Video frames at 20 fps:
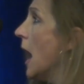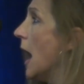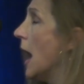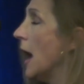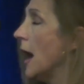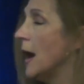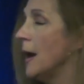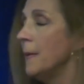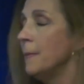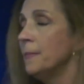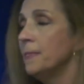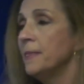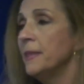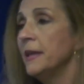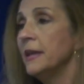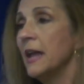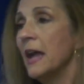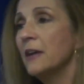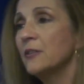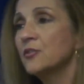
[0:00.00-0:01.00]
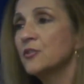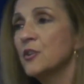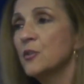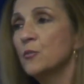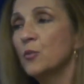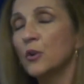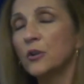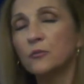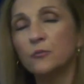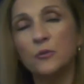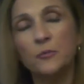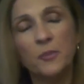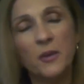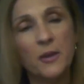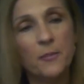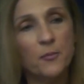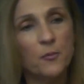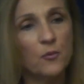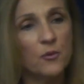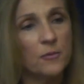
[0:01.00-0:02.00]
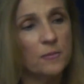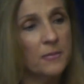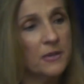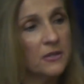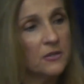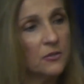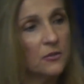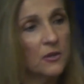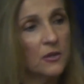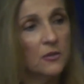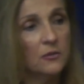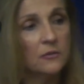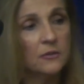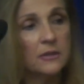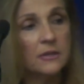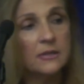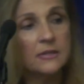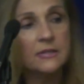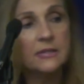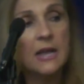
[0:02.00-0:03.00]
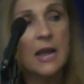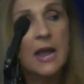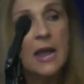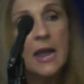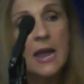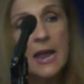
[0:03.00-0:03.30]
Then actually worked with people with mental illness